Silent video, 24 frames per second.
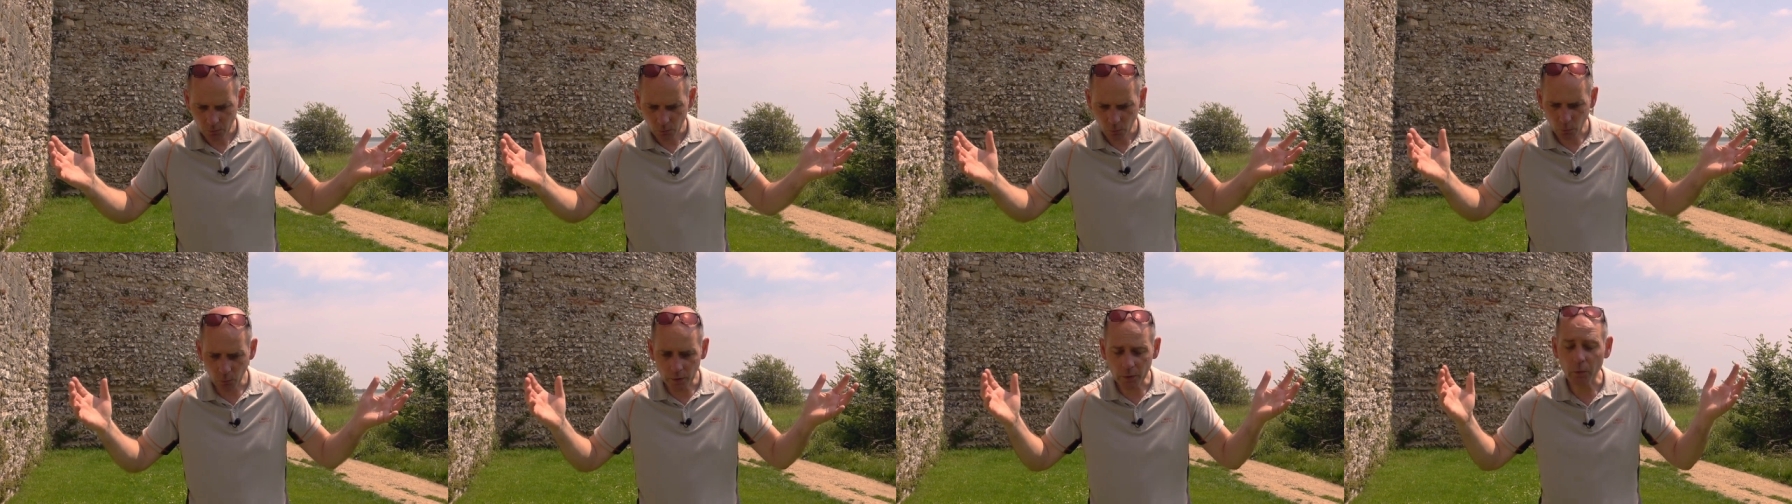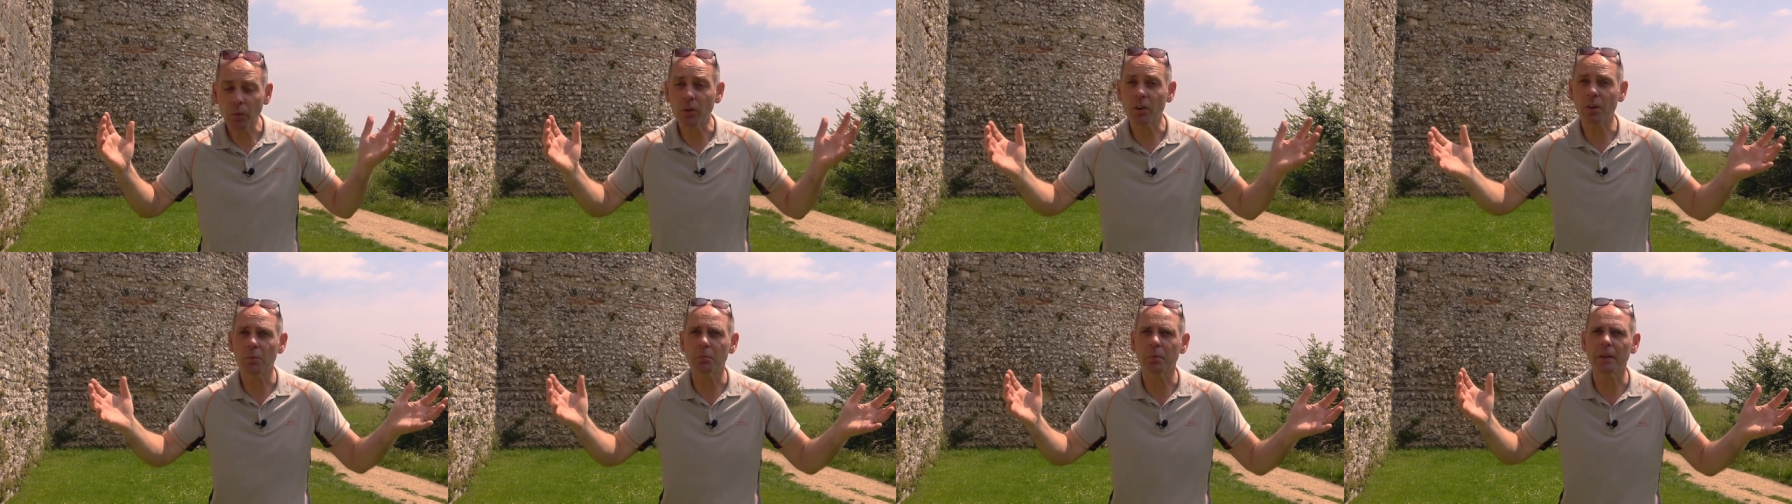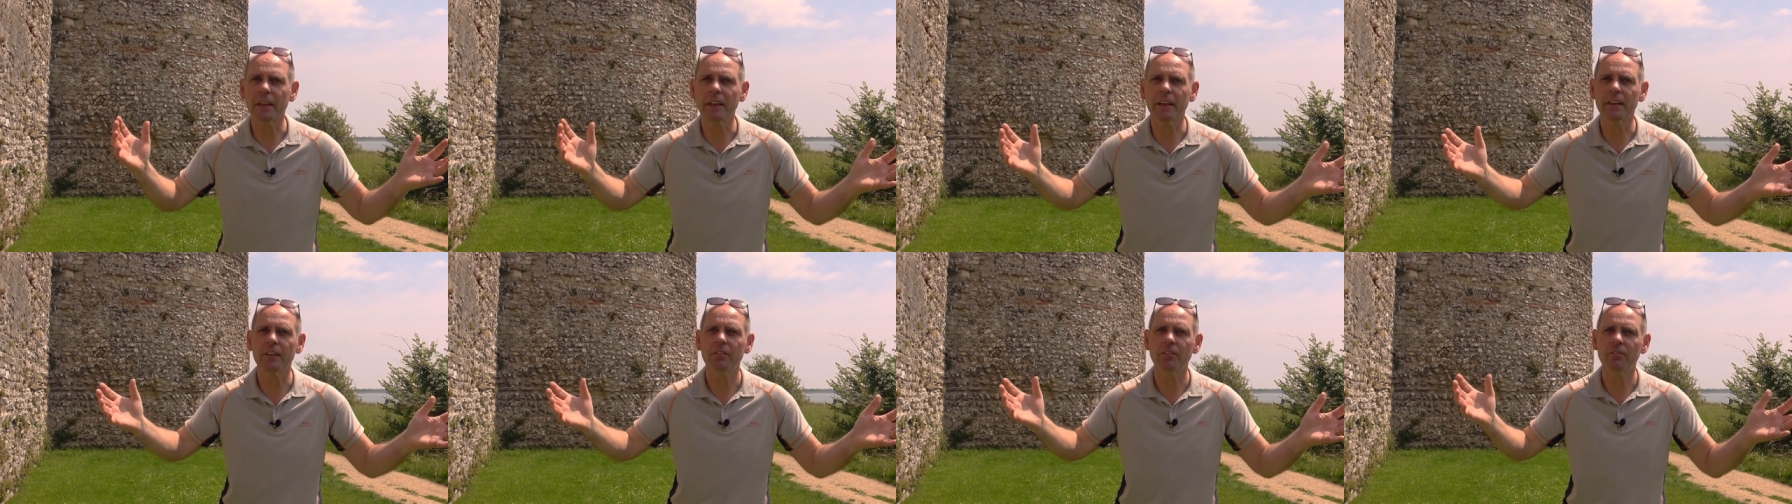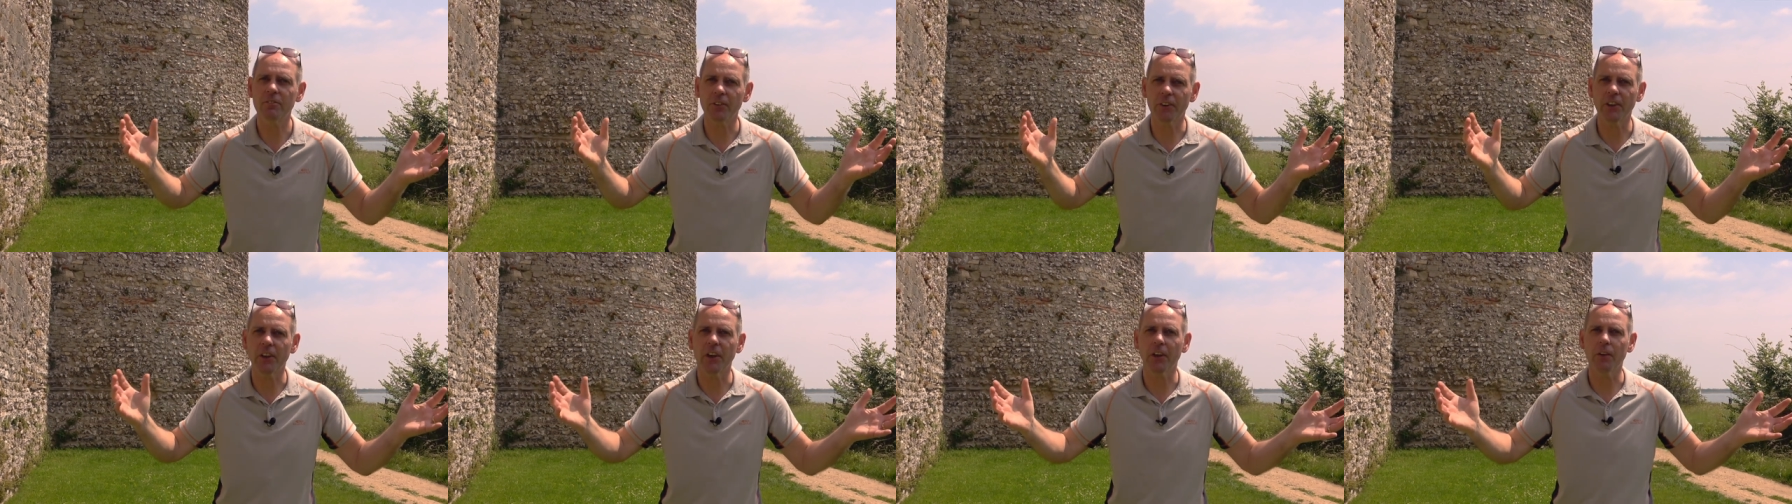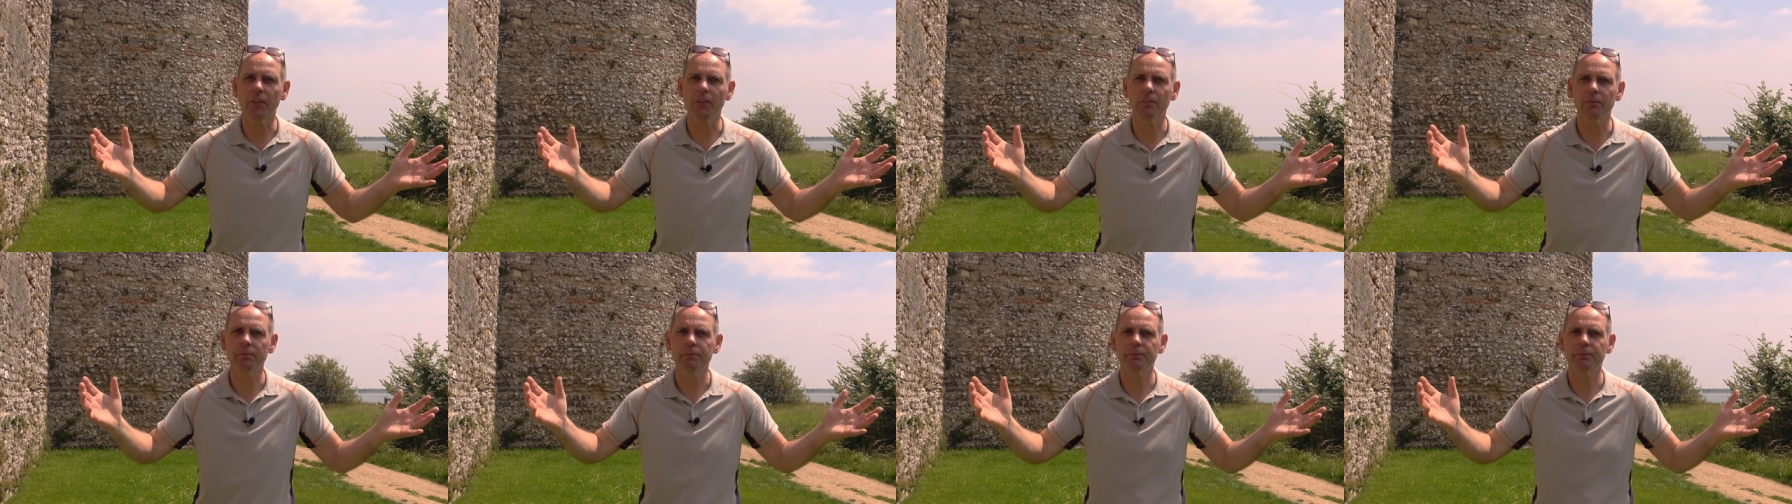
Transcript: we want to be for you.